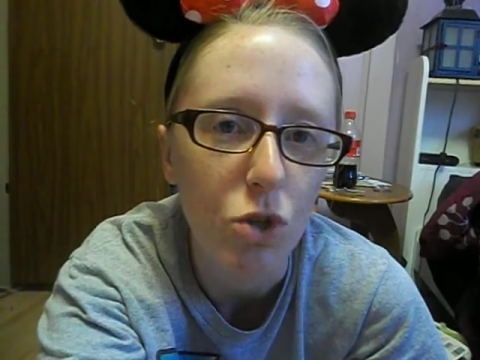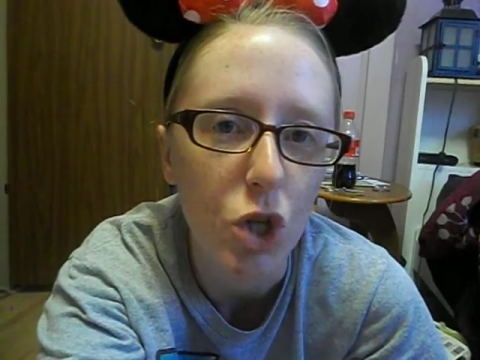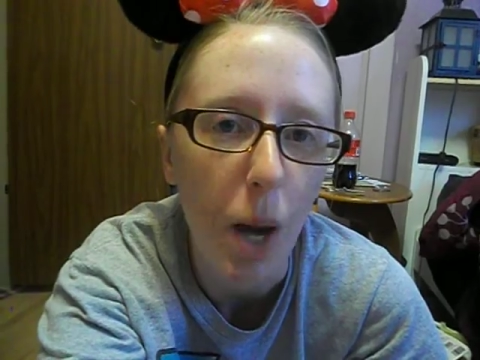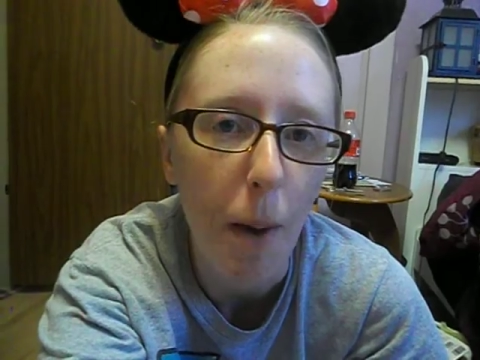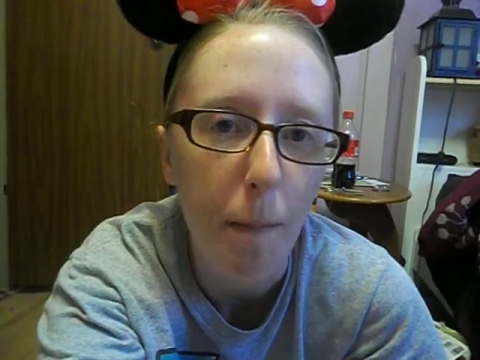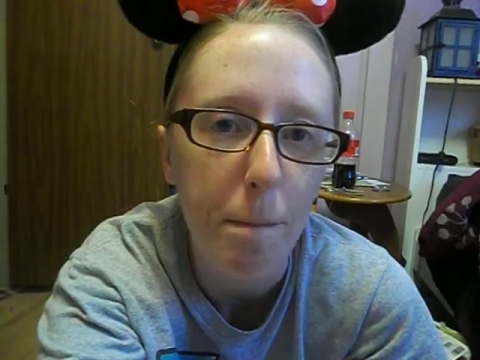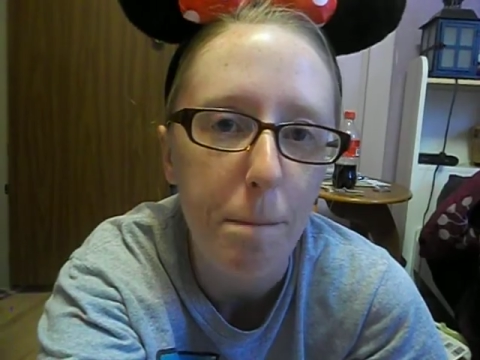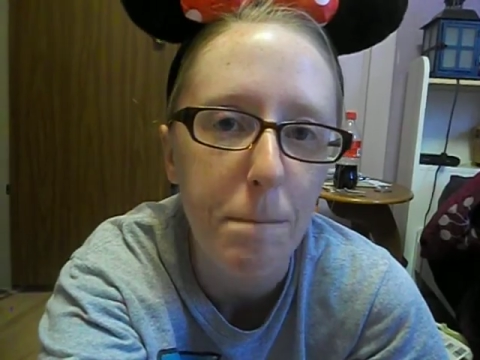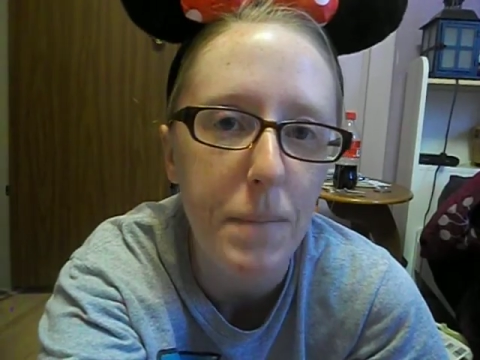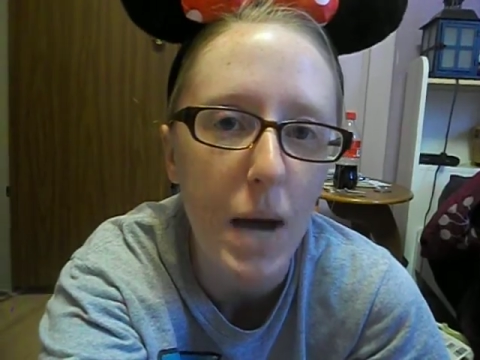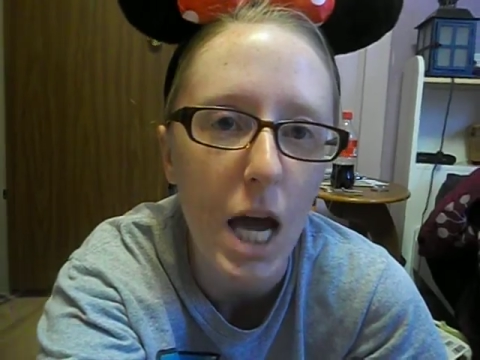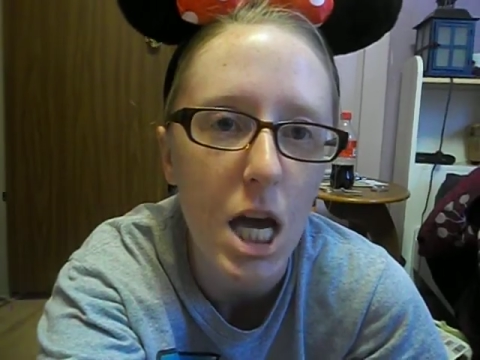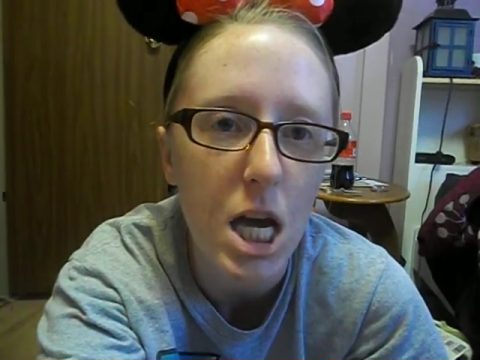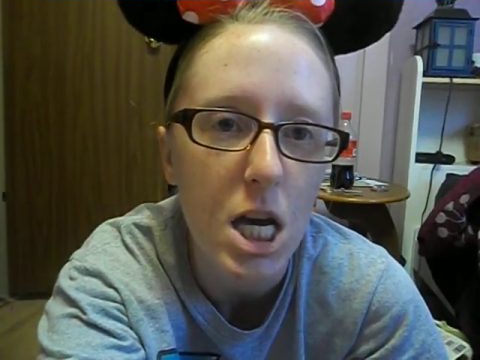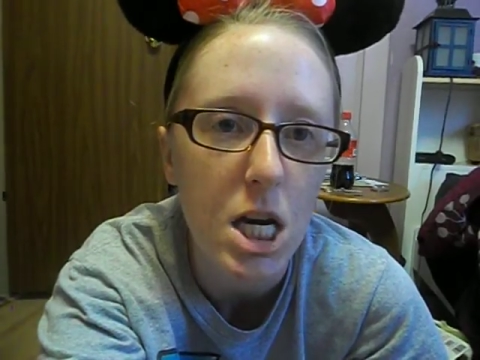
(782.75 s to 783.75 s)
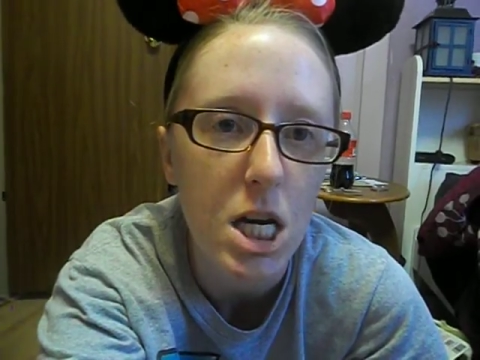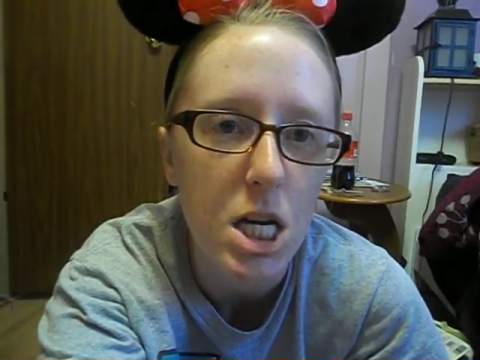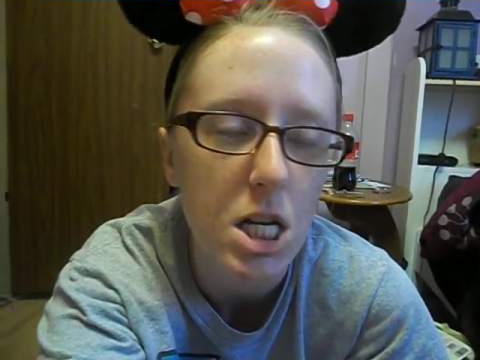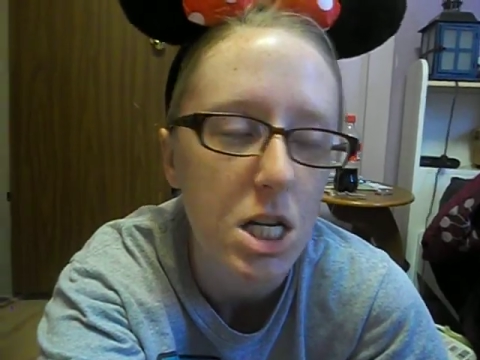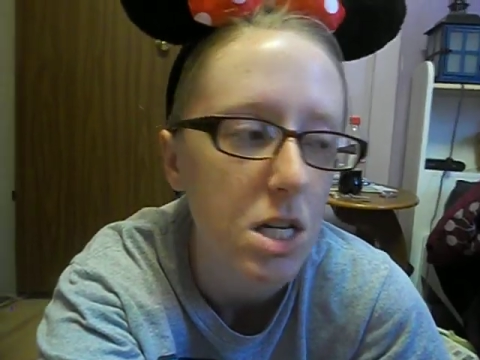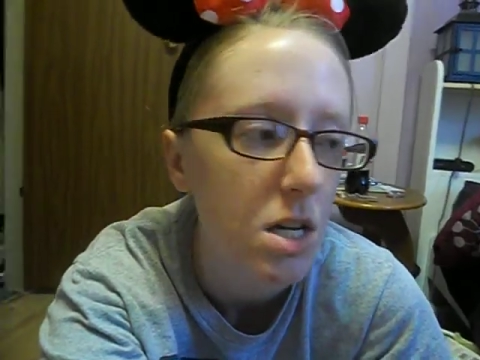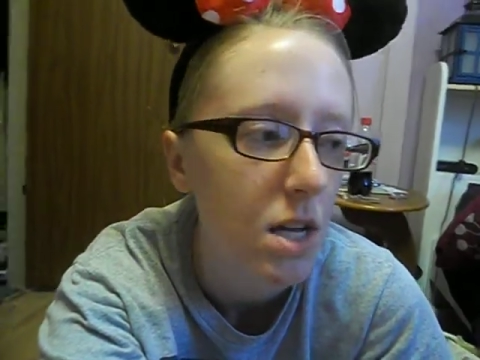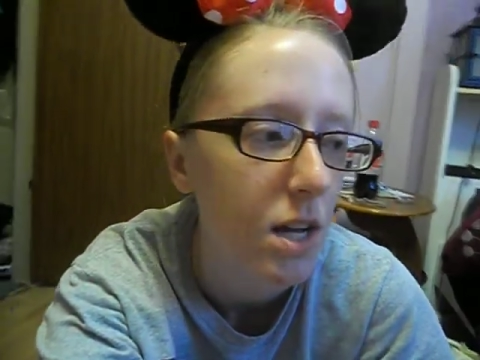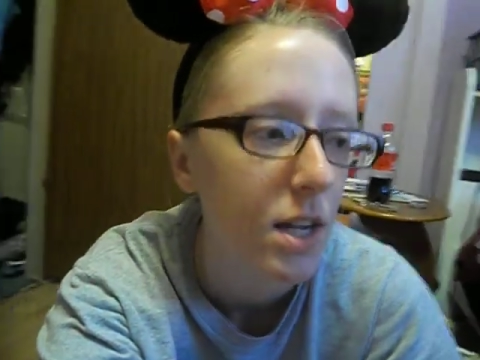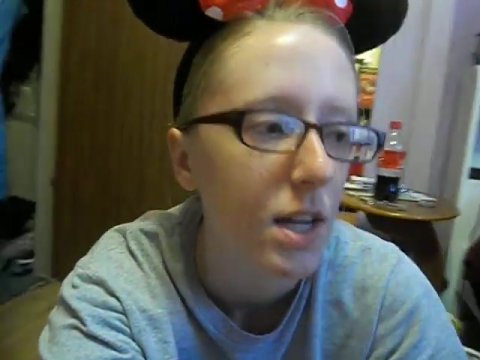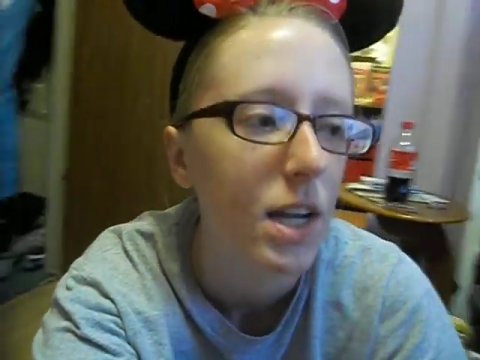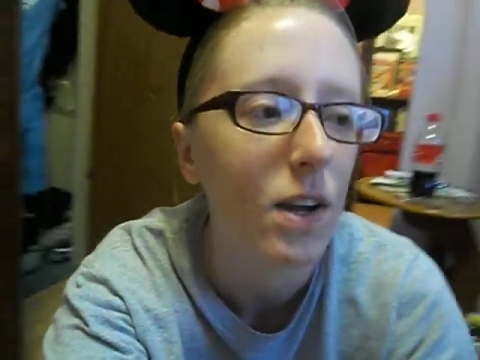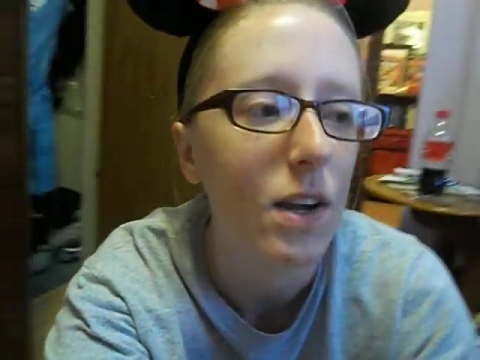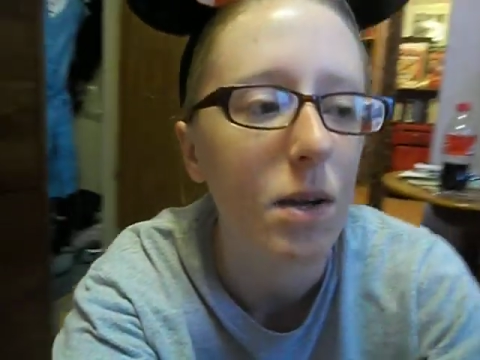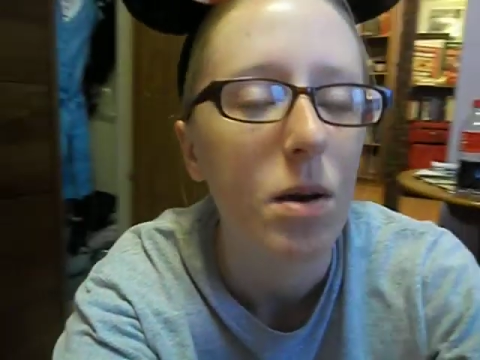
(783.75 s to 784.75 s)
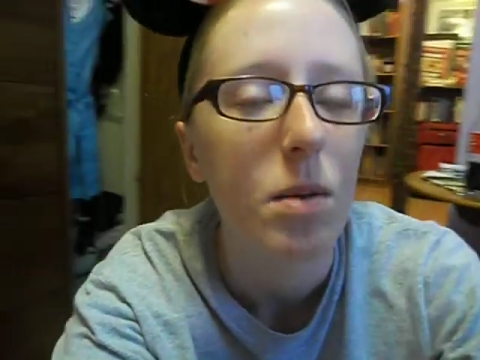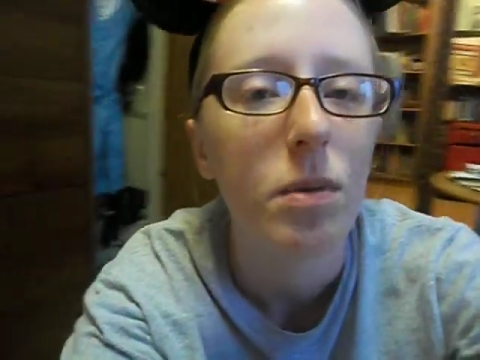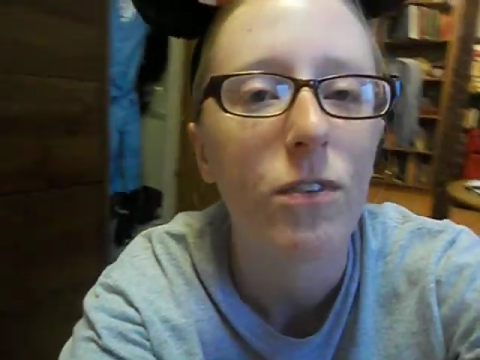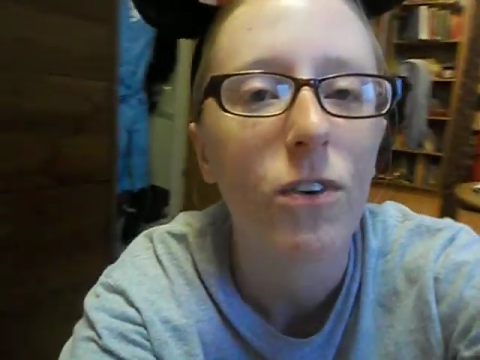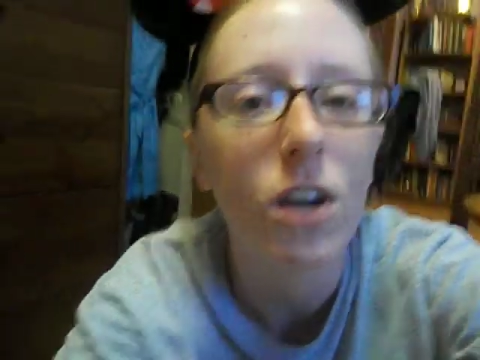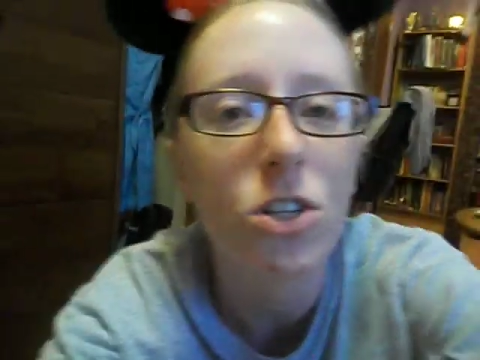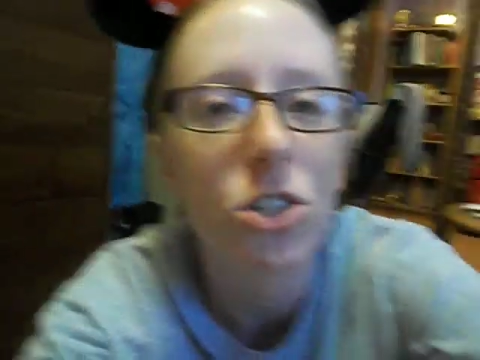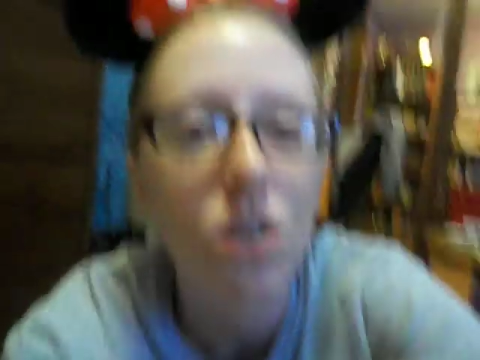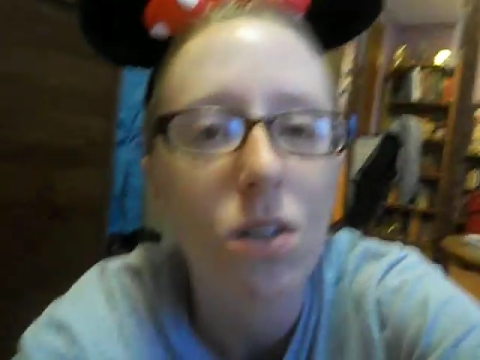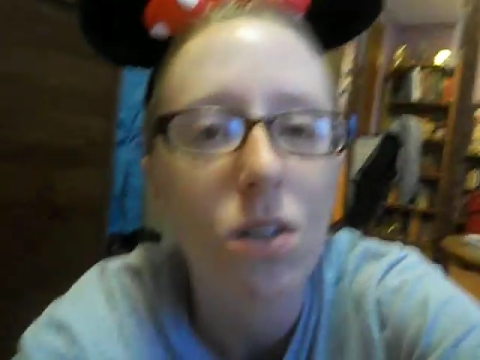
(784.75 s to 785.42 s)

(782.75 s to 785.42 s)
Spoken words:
Japan. Alright, before I show